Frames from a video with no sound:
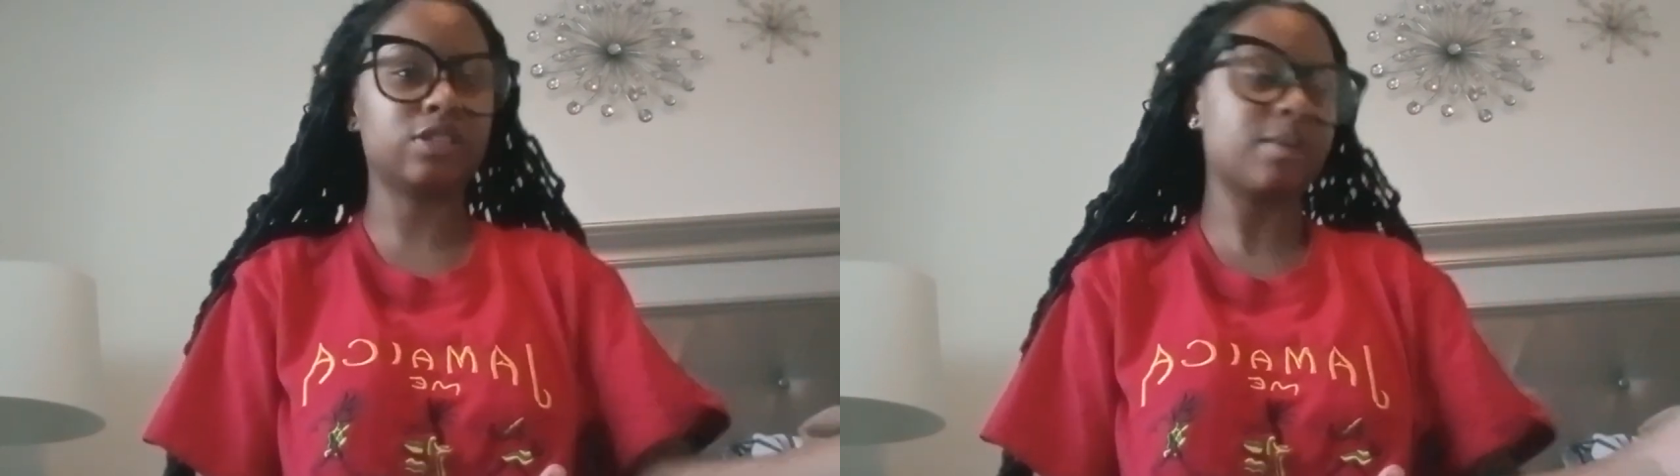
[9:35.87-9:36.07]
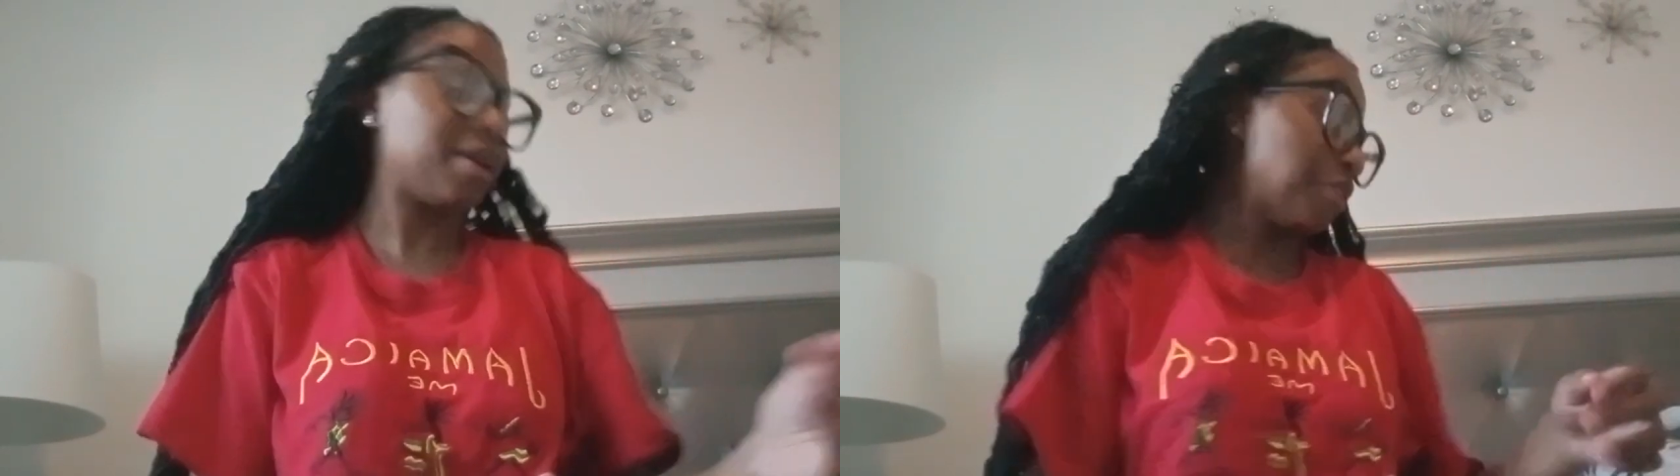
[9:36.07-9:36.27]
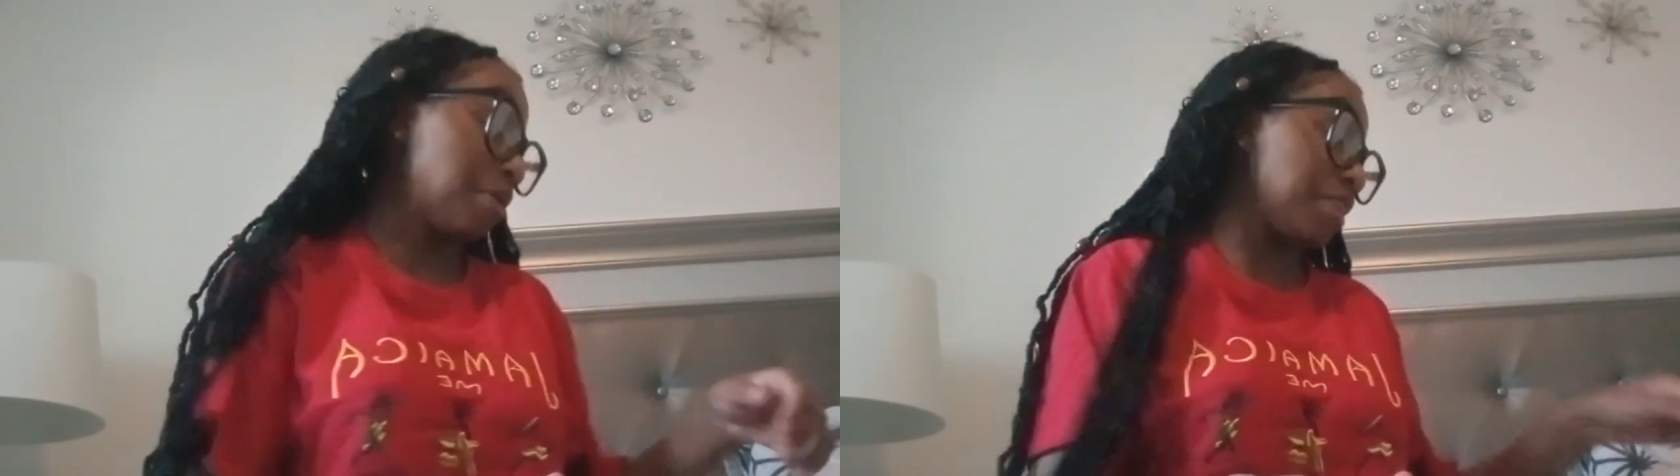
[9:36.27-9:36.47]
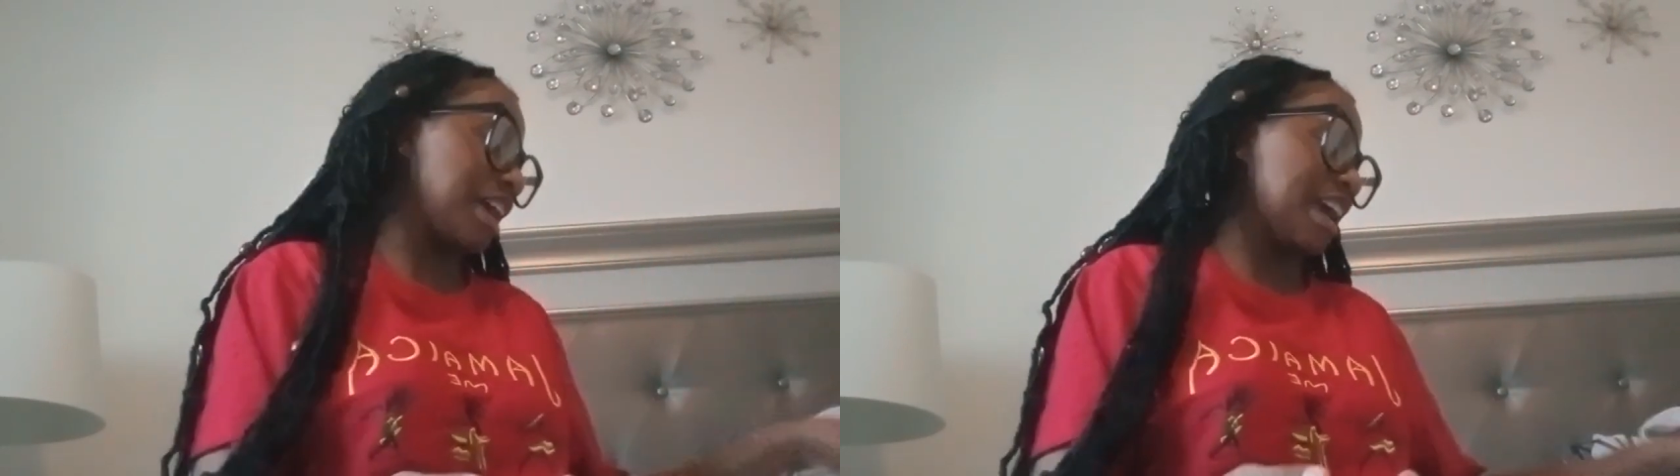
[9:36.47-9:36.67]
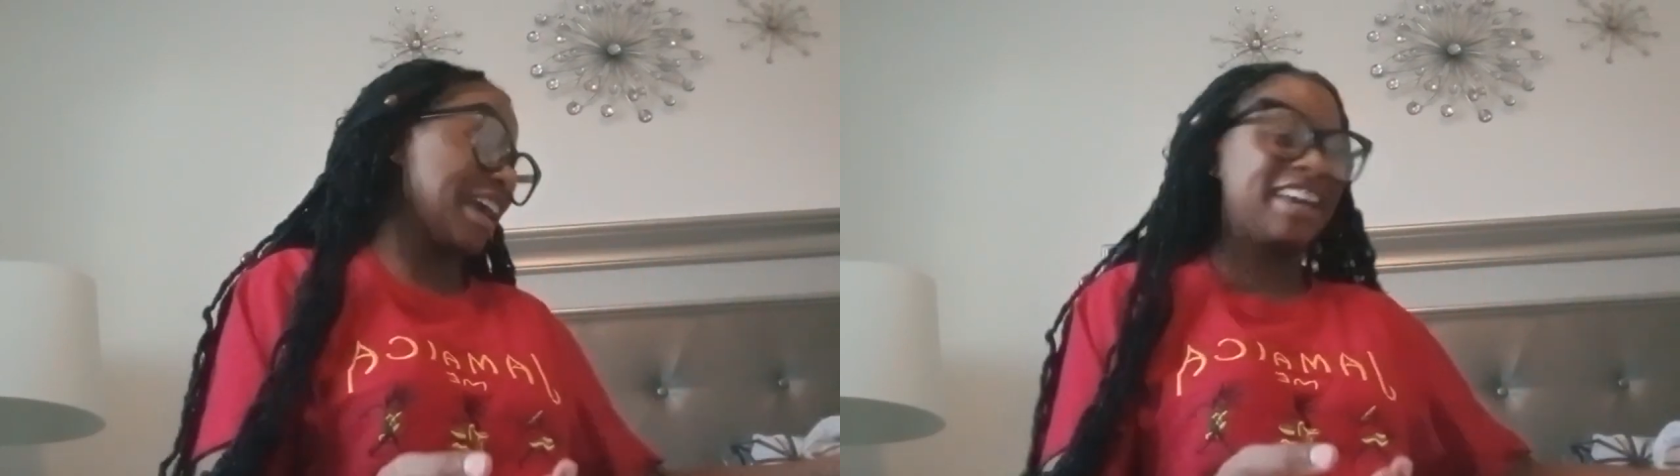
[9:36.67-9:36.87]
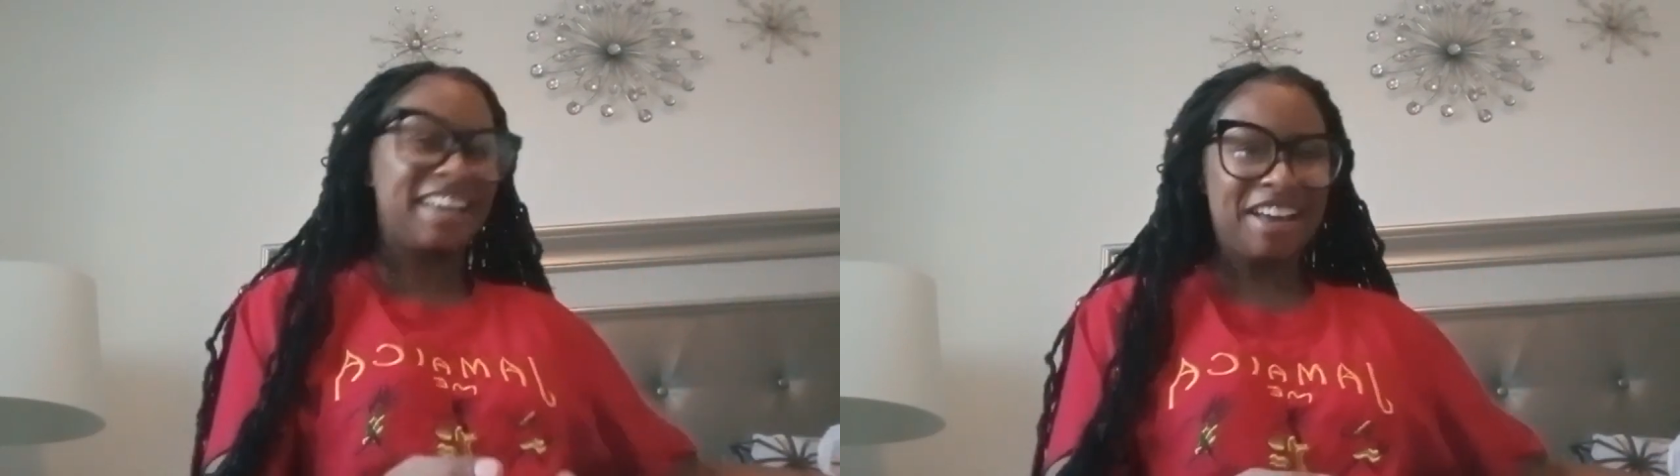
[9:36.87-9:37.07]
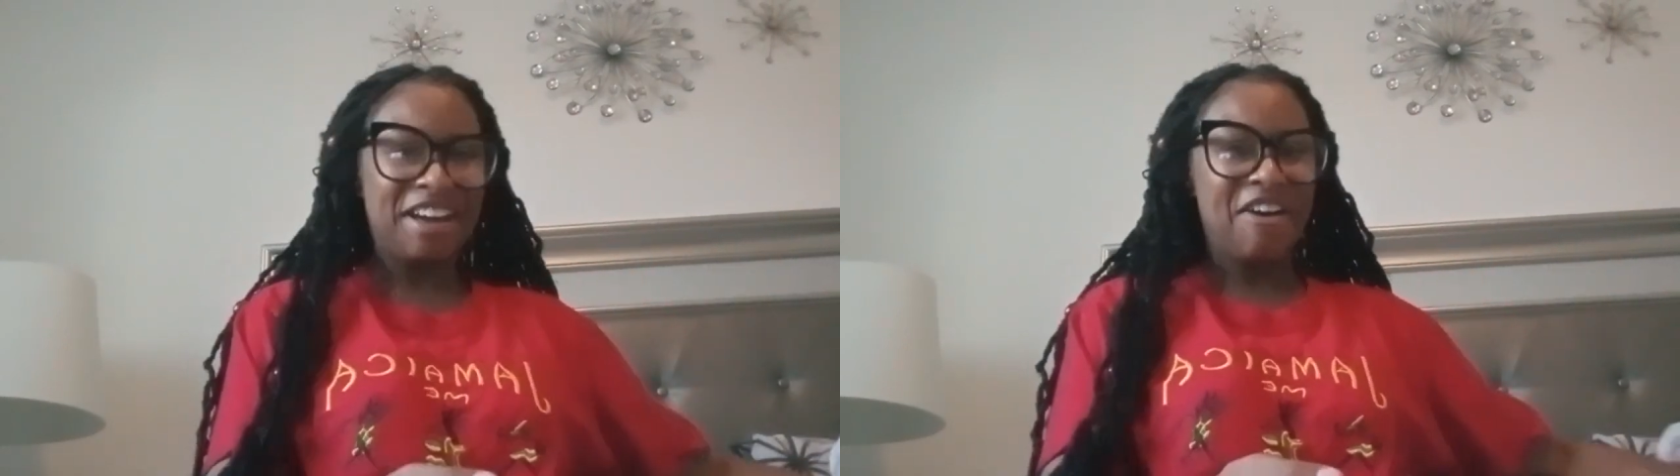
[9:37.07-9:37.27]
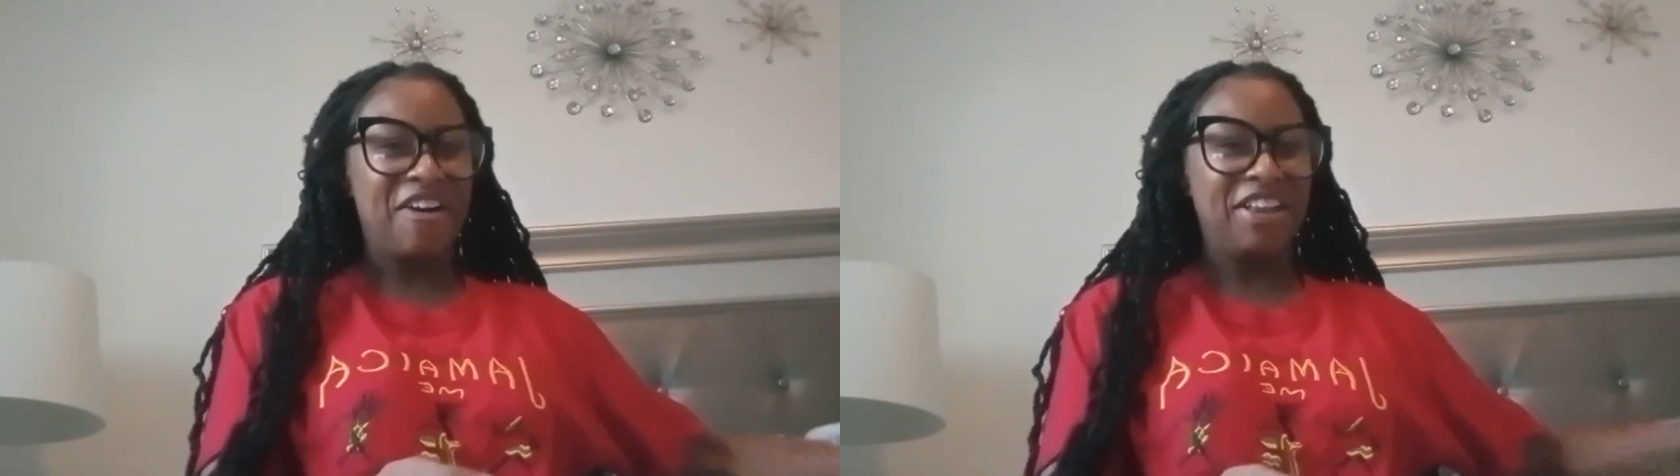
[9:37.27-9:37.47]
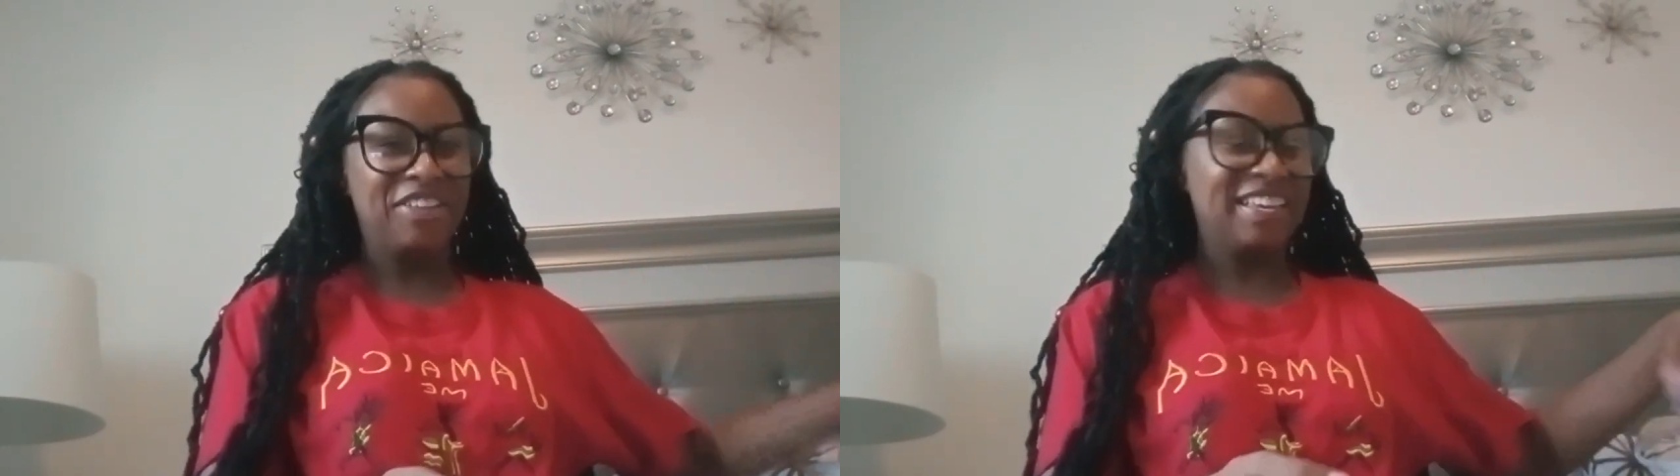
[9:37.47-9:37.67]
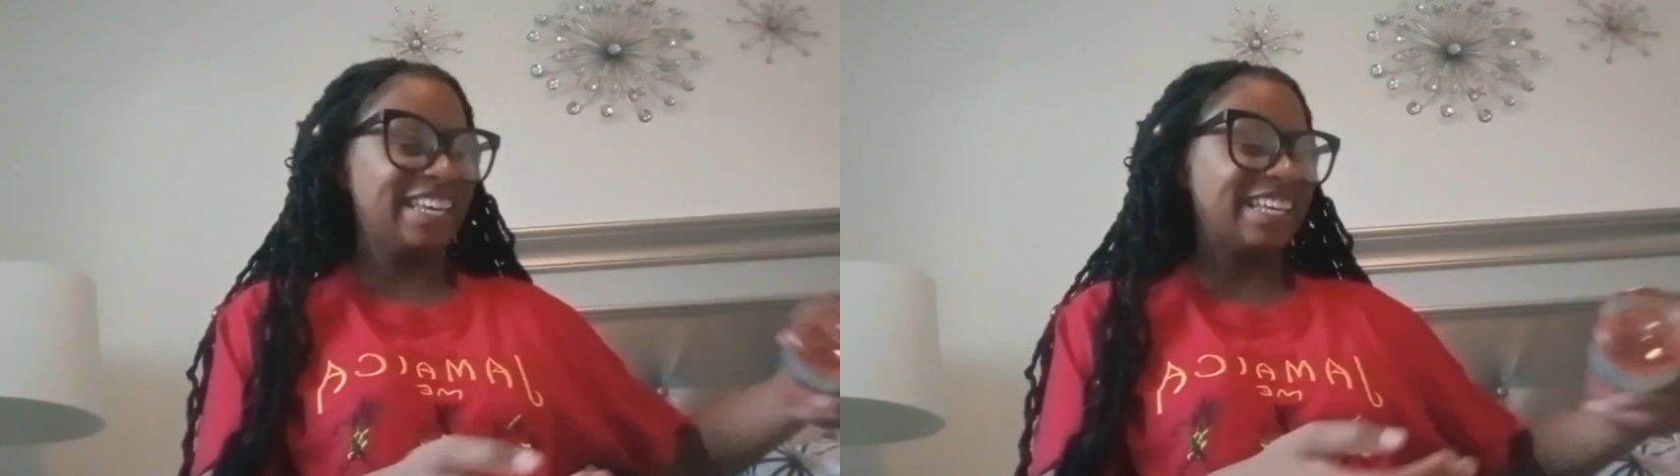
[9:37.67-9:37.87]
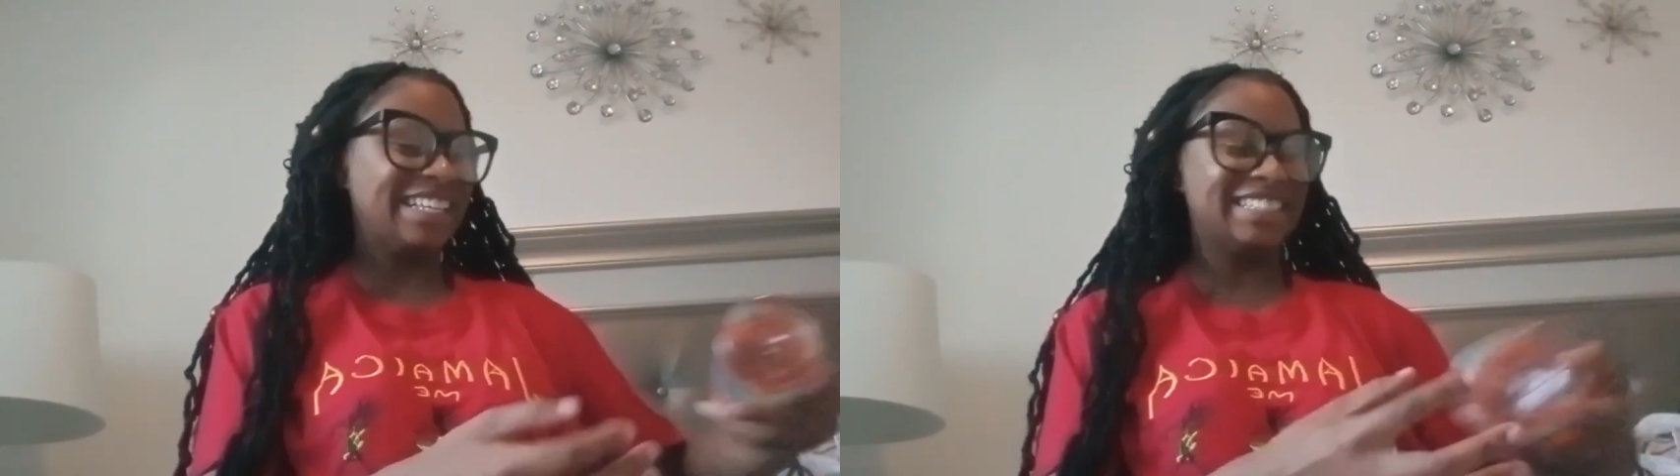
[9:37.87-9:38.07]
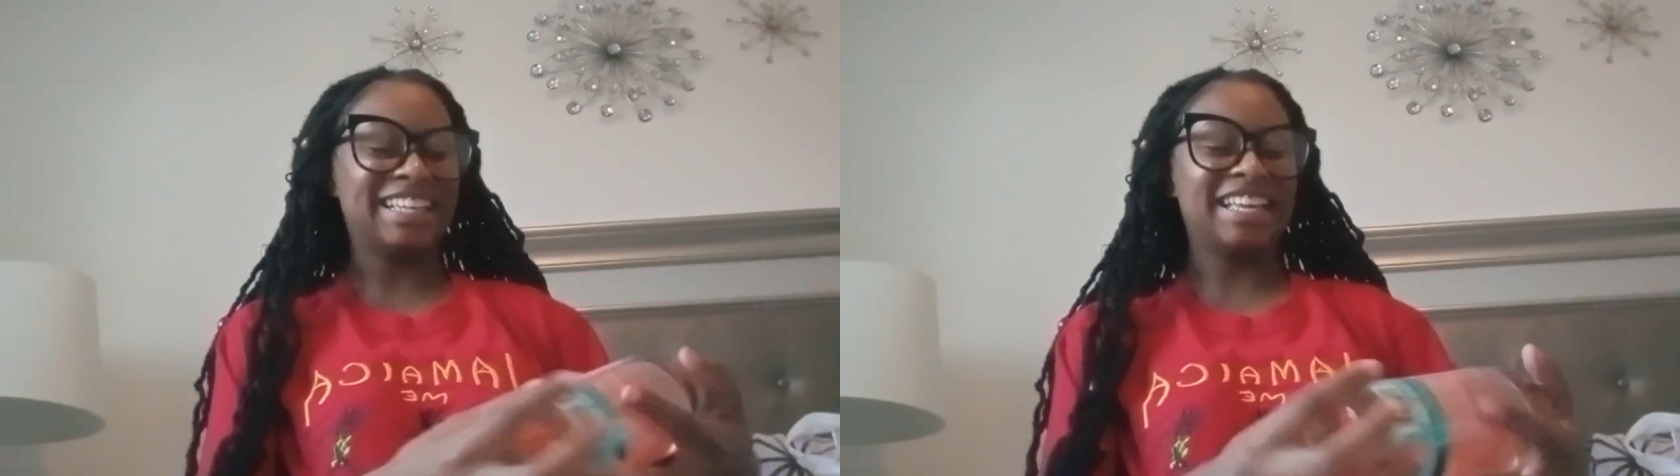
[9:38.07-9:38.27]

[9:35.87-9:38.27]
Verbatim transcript: and my grandma ate all of his.